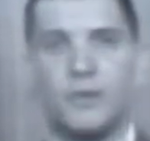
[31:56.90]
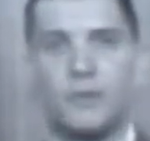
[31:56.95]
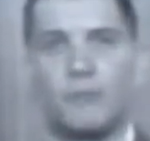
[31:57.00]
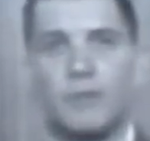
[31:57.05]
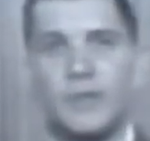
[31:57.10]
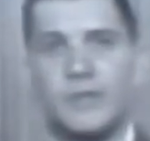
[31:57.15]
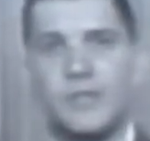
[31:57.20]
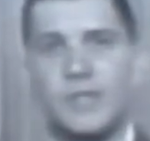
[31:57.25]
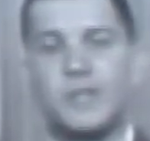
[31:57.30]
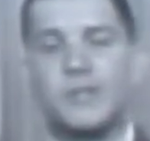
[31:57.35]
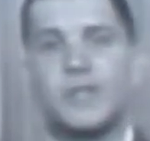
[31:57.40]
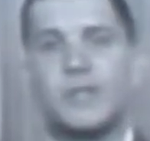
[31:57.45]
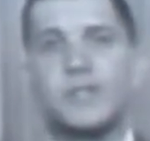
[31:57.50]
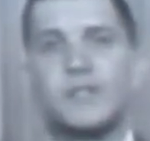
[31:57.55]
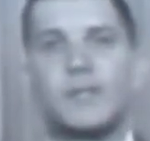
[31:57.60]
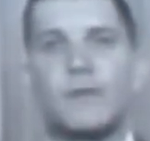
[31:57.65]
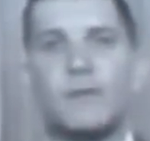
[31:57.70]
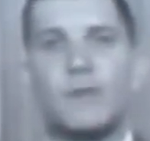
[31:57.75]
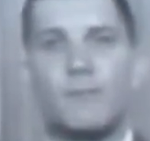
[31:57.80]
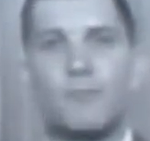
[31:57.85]
The
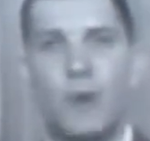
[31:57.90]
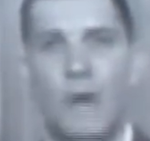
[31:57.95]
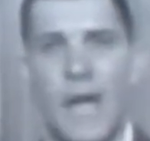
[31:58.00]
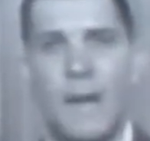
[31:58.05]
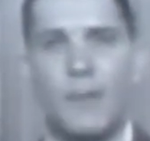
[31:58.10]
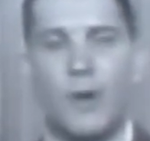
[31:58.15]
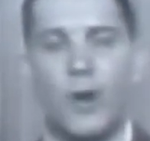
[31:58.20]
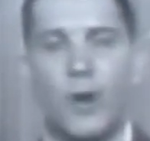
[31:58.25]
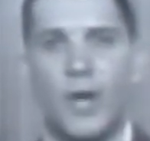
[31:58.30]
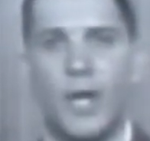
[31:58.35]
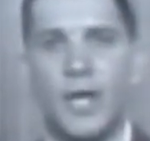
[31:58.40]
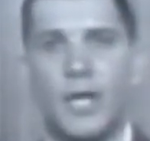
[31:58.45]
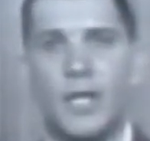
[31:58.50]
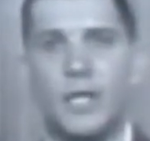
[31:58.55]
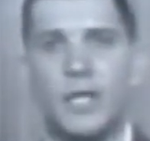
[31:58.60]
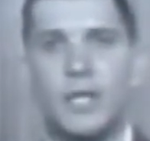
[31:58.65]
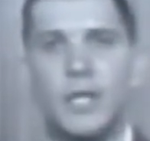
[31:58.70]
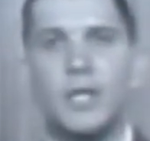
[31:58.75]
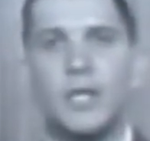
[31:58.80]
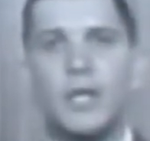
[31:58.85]
resistance of the
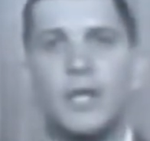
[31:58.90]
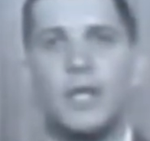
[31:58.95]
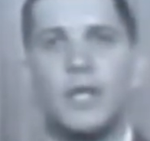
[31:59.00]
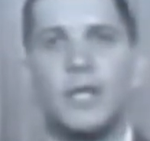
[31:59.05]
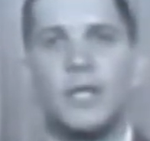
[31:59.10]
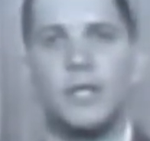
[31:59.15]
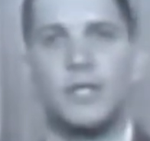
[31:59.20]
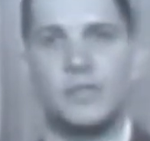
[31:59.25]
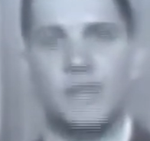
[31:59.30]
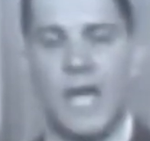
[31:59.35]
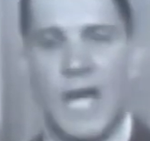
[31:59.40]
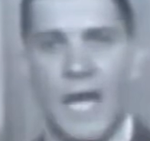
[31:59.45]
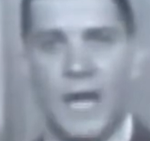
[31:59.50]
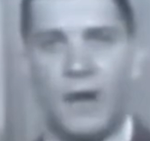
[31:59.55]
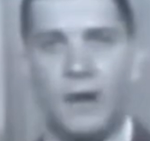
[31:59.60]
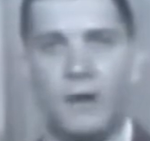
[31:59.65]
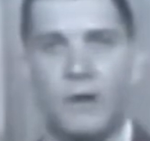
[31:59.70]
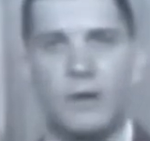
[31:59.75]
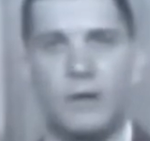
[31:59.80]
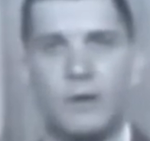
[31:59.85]
primary is
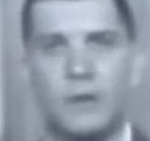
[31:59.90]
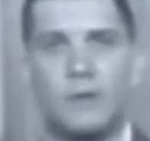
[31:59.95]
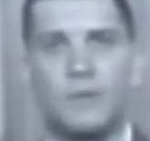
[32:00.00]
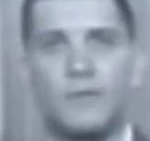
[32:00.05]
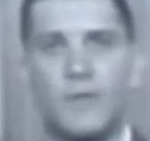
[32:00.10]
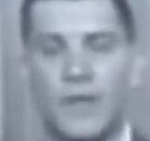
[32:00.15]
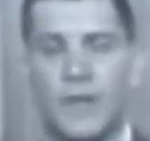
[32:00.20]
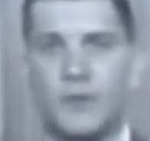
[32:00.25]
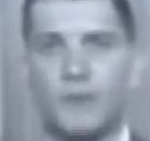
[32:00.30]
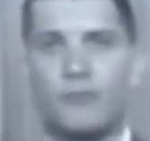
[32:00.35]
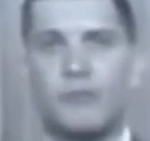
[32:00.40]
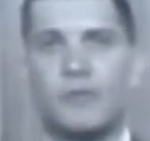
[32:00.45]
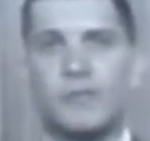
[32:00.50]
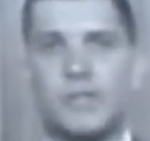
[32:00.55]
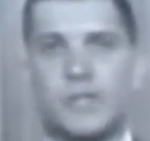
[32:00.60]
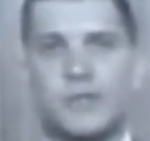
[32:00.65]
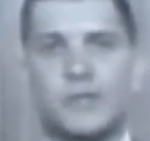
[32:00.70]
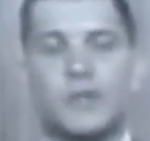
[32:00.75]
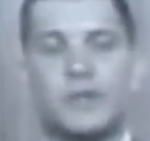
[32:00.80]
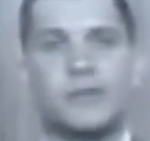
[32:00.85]
higher than the
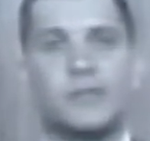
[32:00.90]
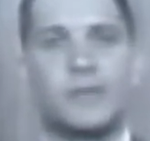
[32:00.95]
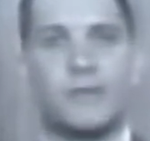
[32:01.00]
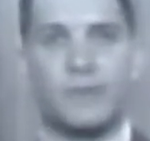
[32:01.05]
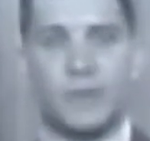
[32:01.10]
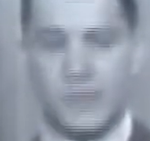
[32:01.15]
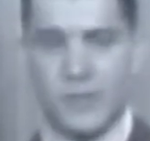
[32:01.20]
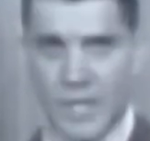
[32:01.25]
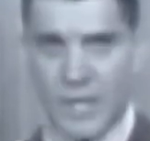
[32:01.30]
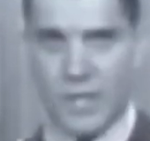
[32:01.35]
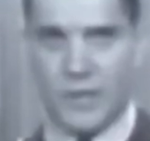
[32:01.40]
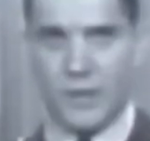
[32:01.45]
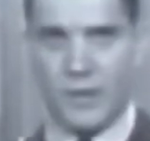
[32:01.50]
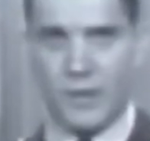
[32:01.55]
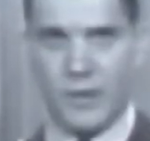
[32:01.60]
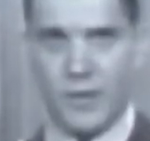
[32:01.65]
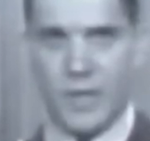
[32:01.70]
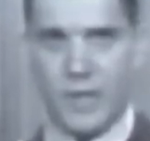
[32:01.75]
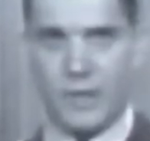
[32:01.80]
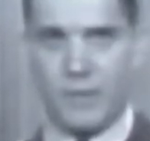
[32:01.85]
resistance of the
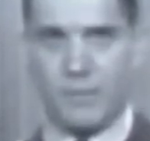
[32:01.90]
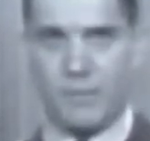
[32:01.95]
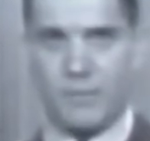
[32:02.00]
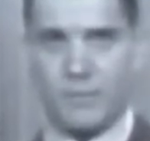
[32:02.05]
secondary.